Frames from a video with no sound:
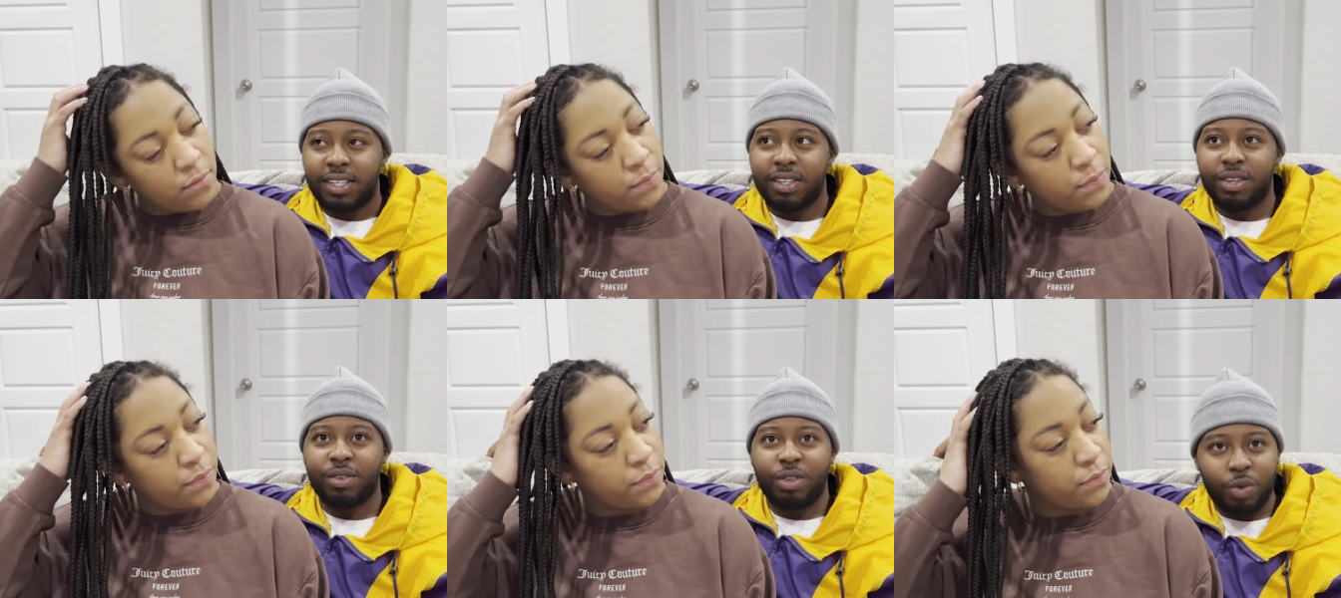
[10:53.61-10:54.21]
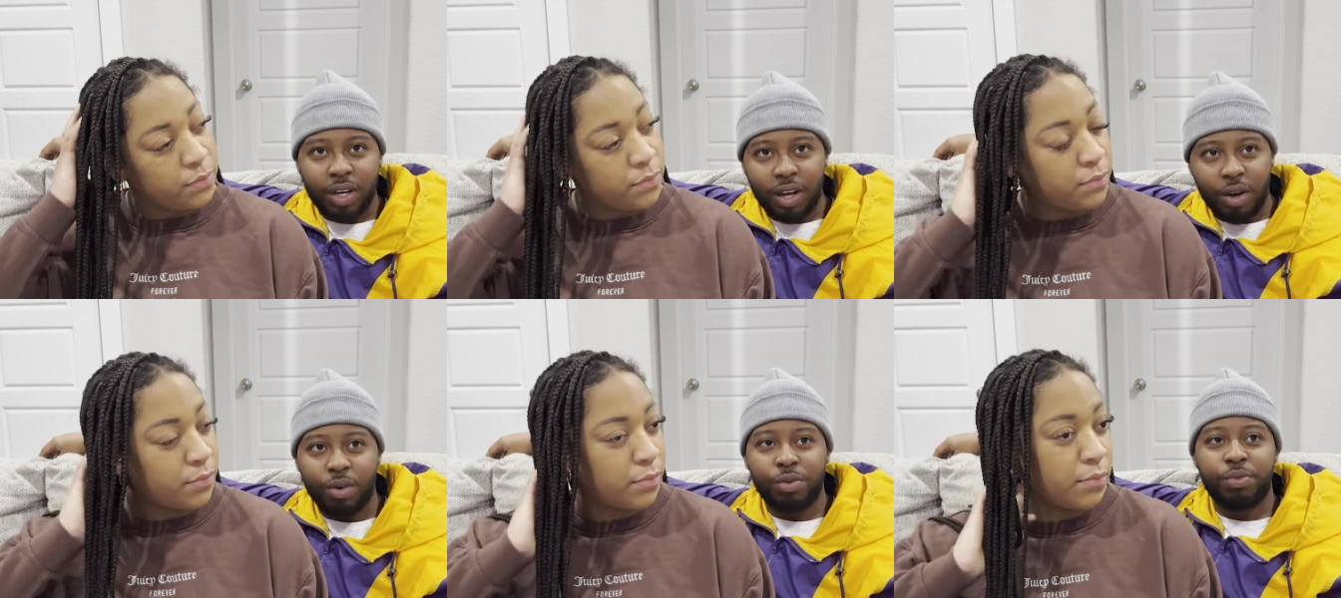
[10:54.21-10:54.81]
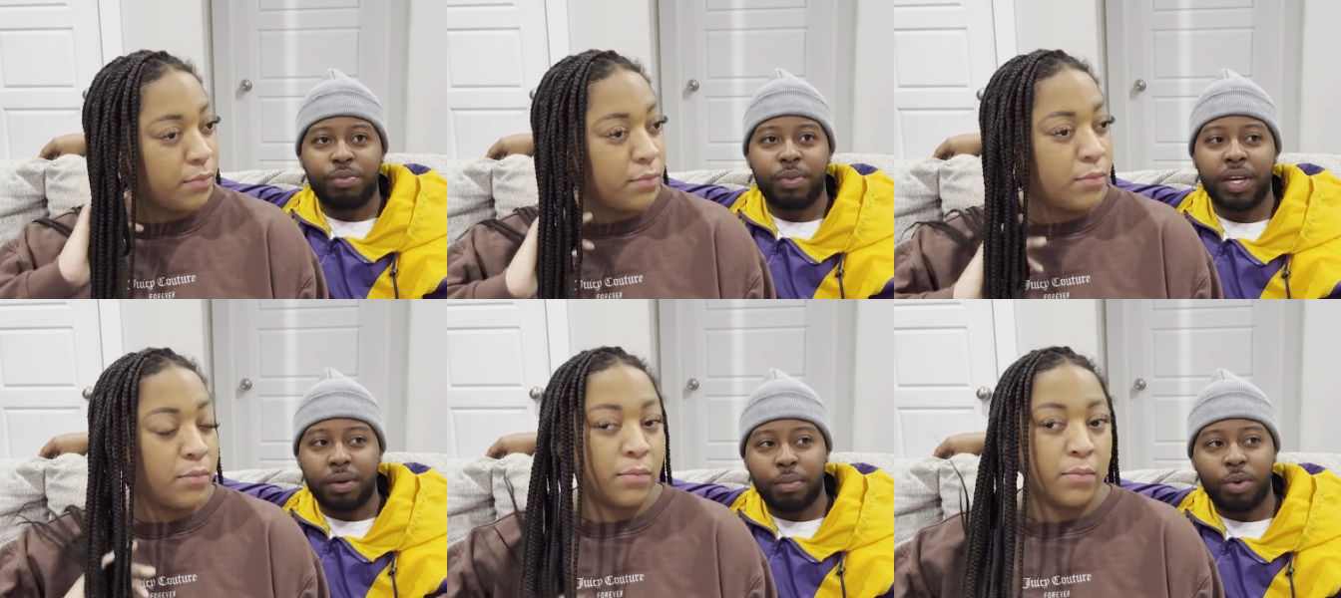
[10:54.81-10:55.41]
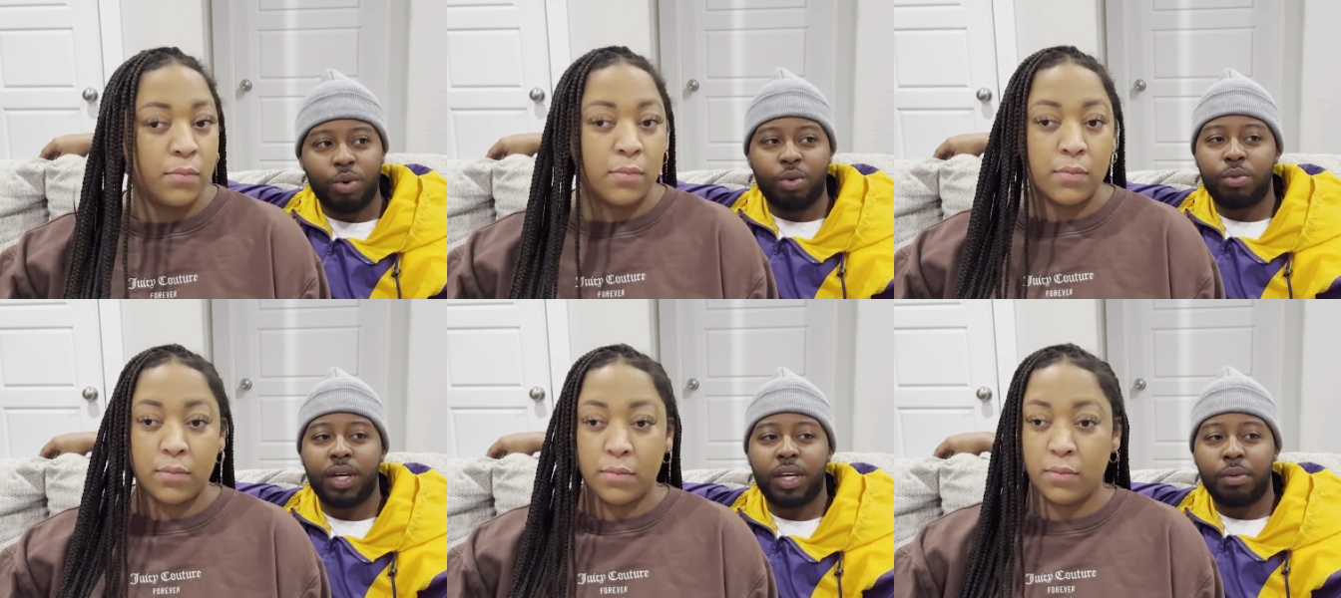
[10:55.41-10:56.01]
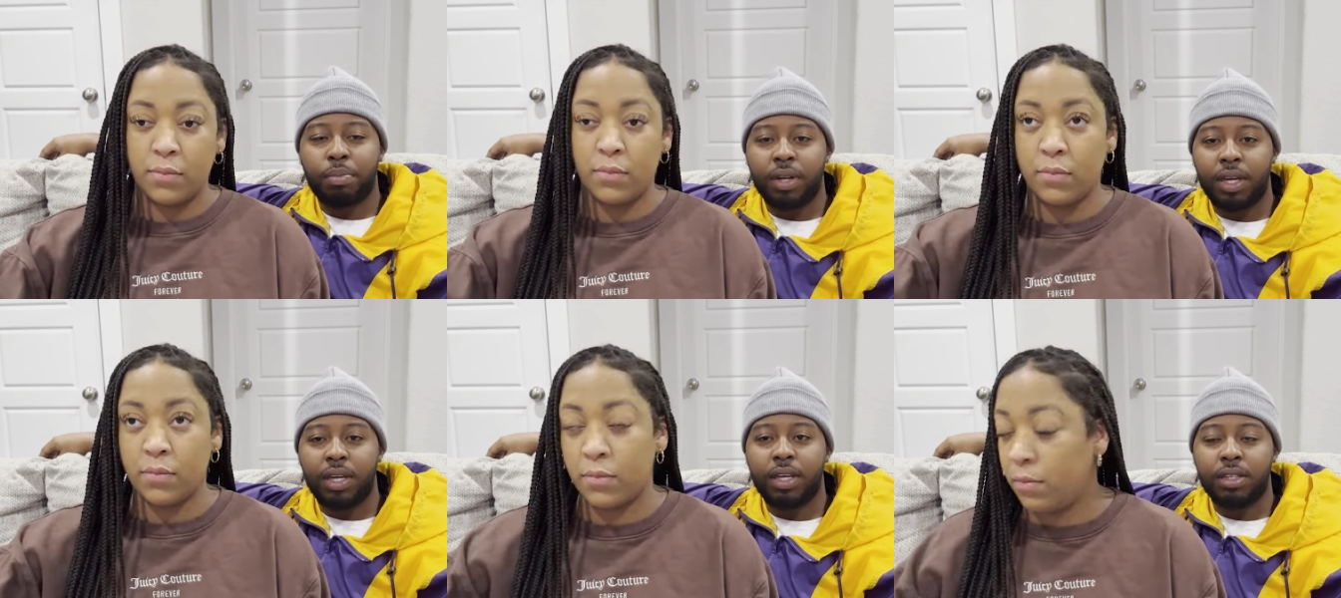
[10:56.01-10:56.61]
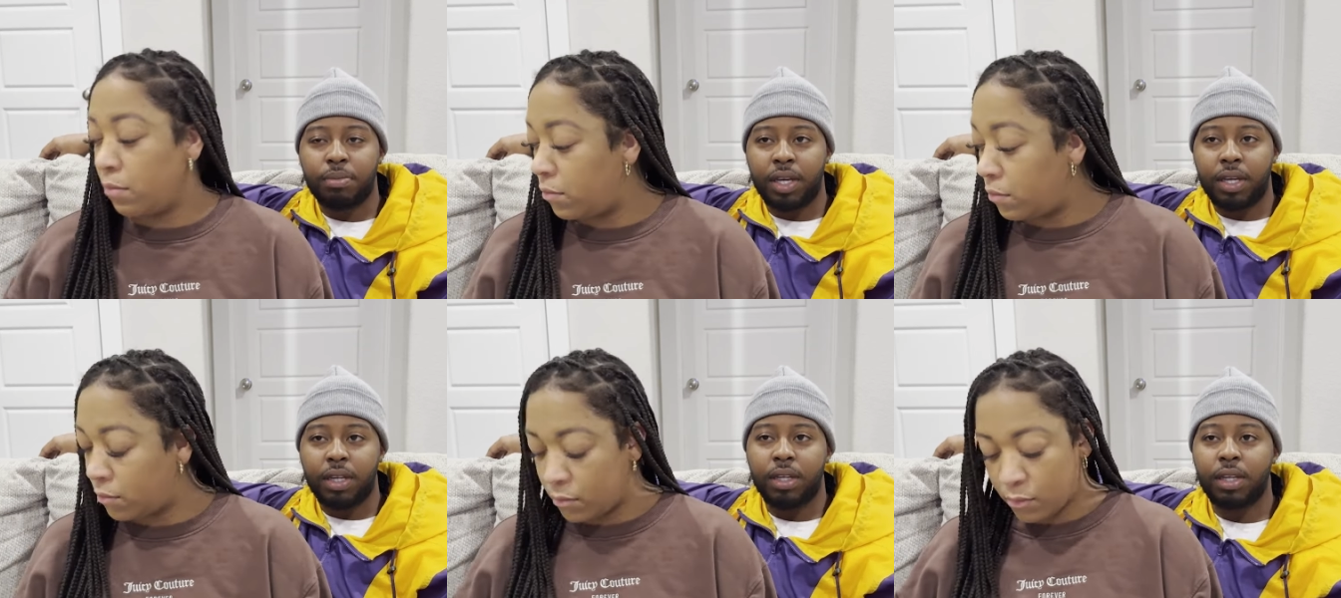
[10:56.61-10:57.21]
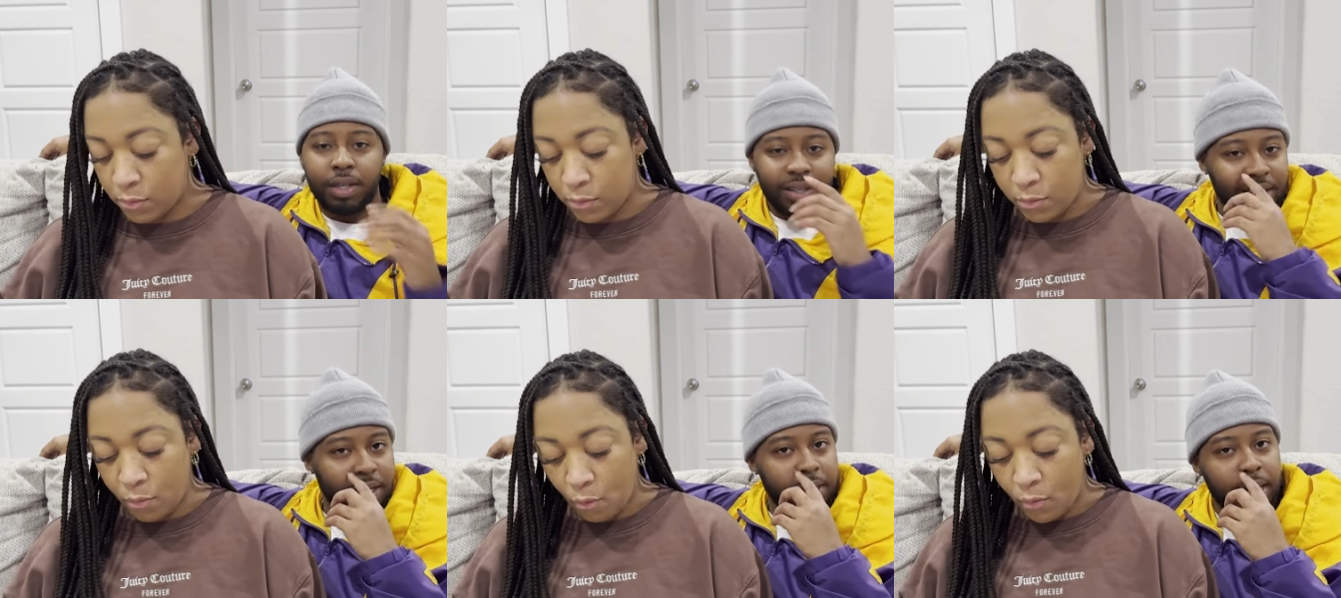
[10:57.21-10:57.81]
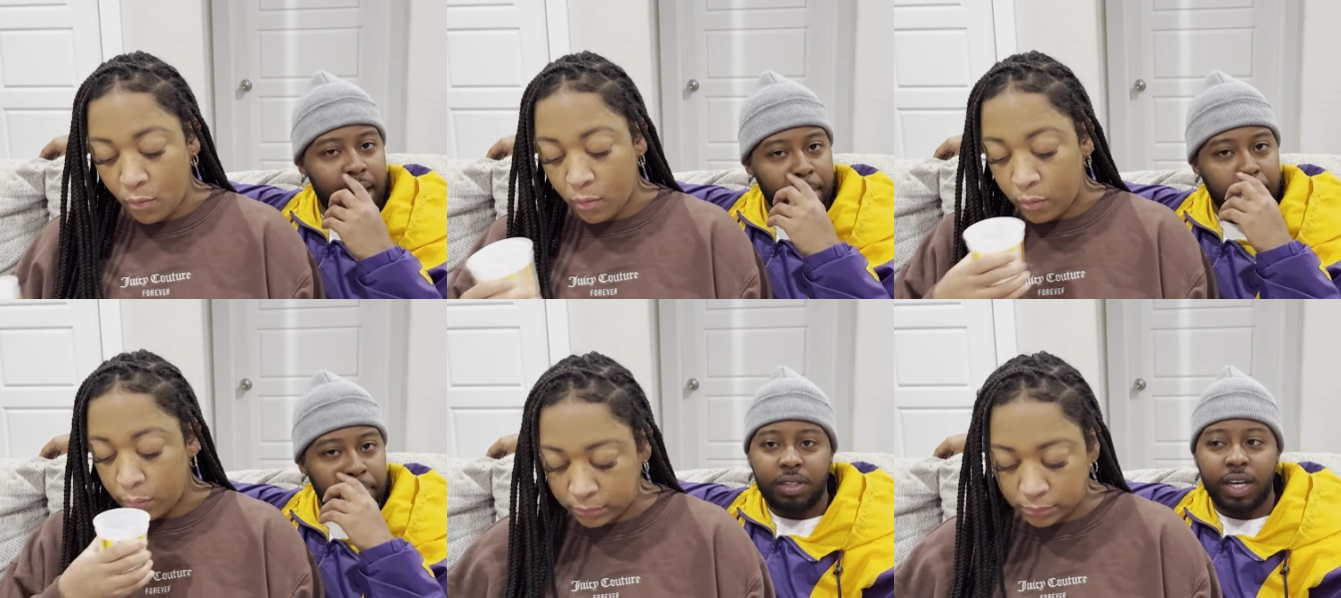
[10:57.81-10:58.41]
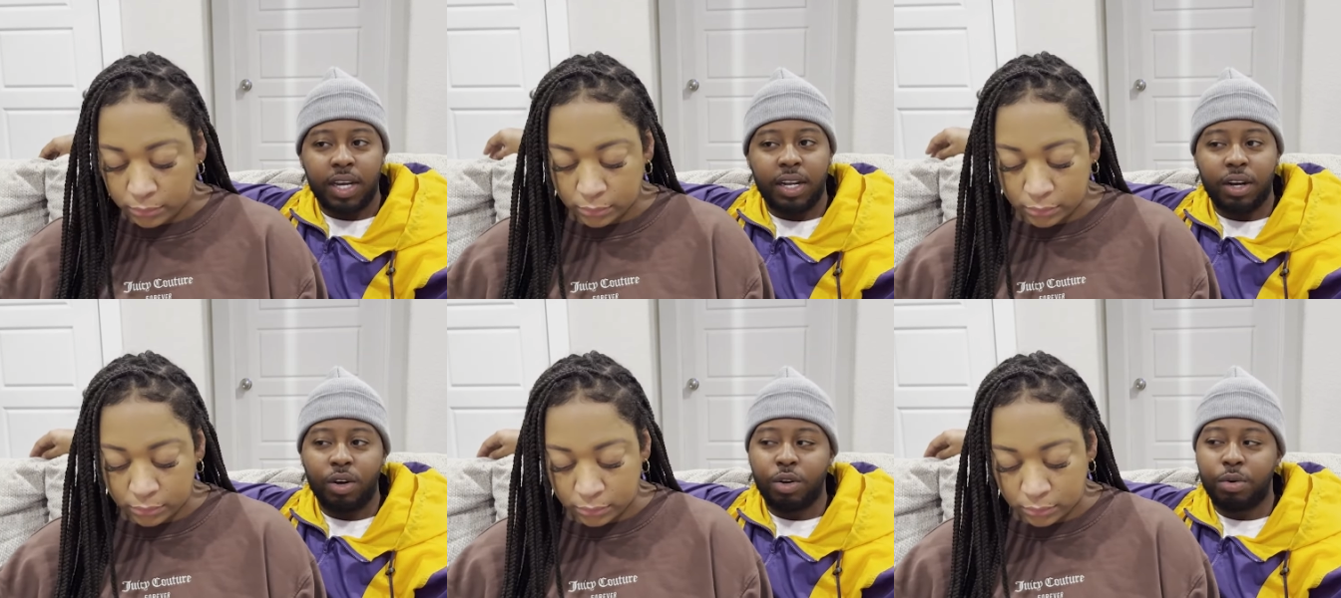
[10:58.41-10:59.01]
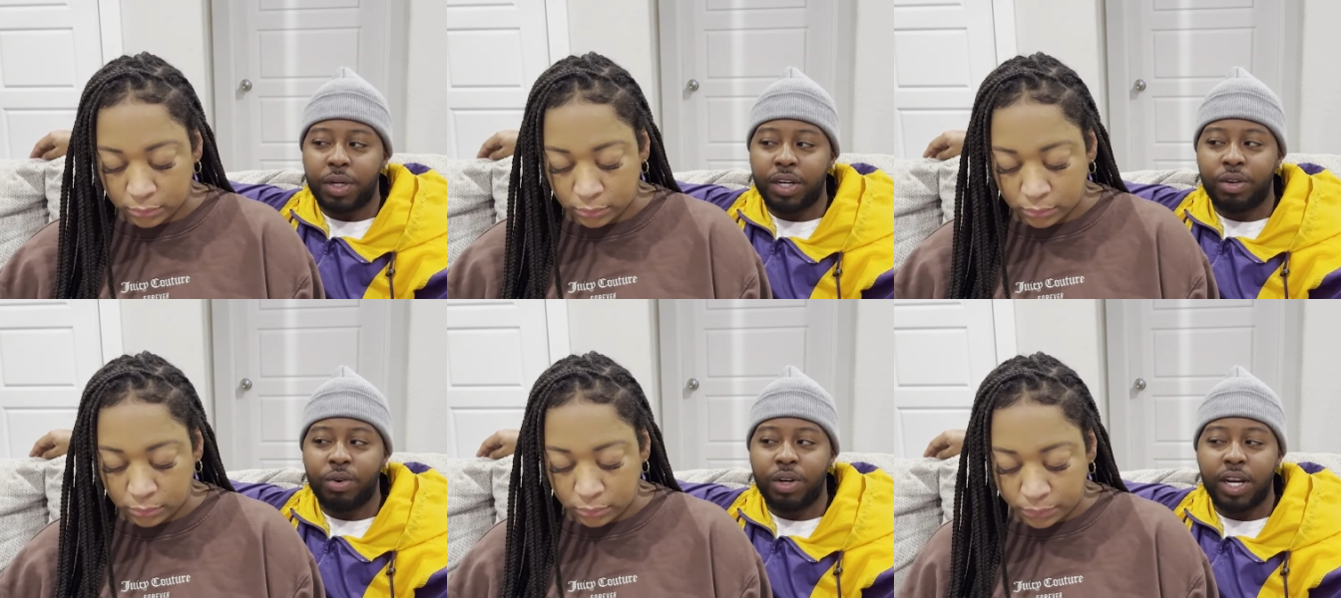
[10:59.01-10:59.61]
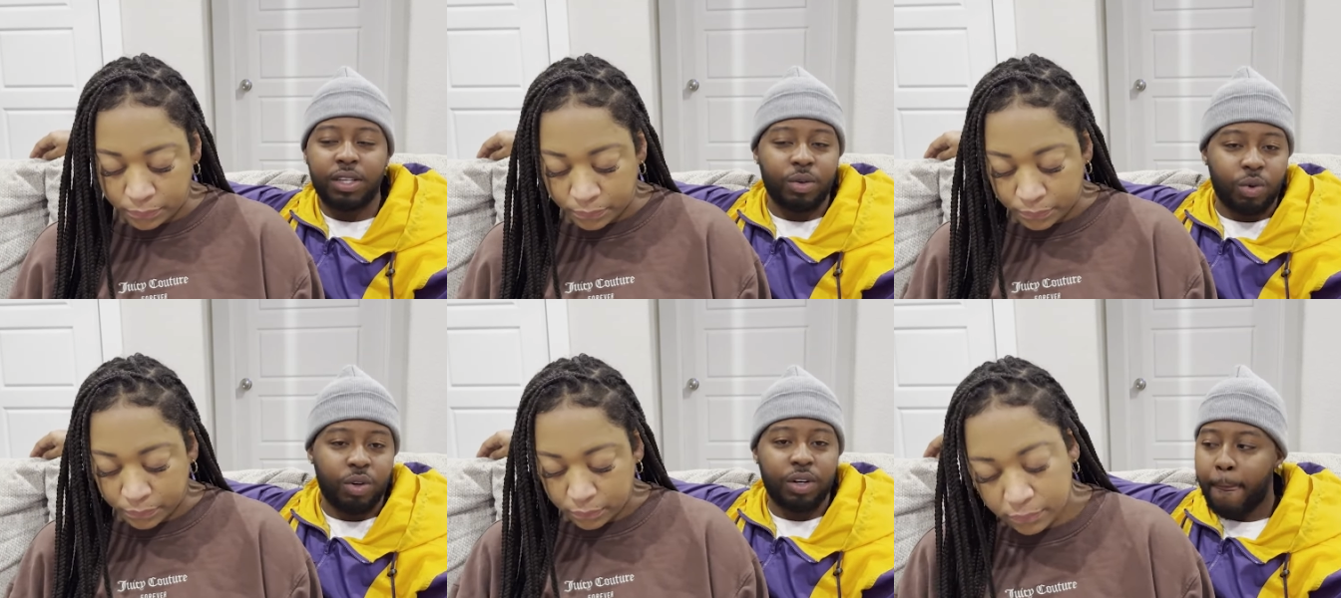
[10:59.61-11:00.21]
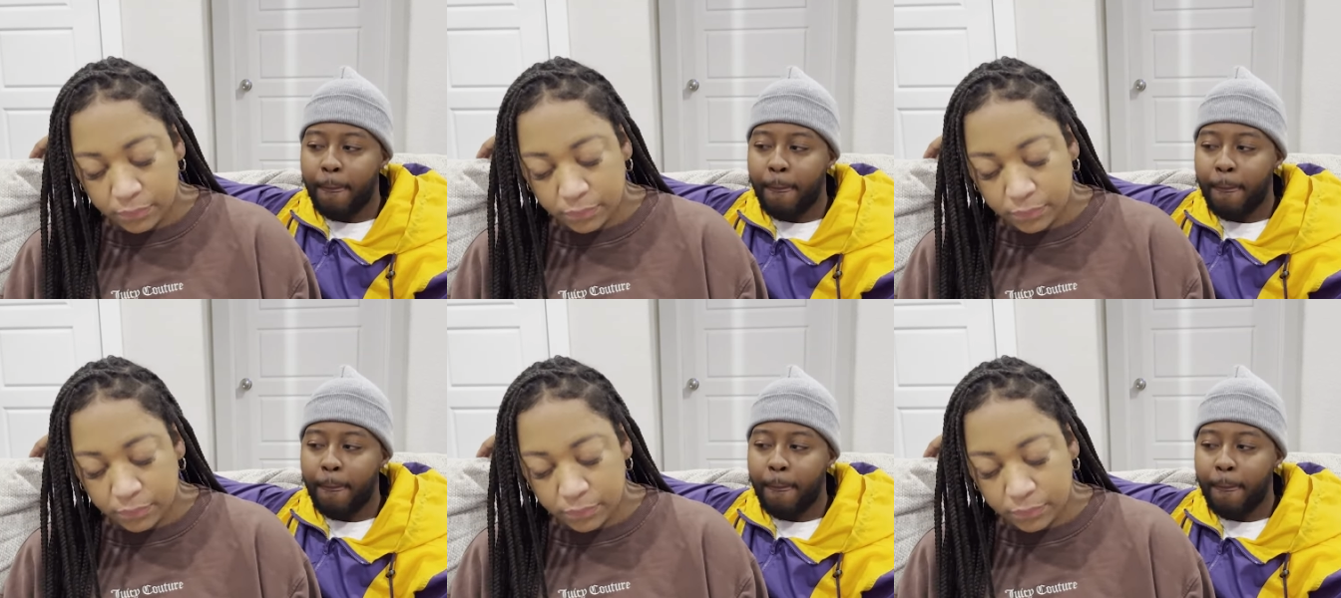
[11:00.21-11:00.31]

Speaker 1: So you at home making moves, making plans, making things happen. Staying at home, not going out to work,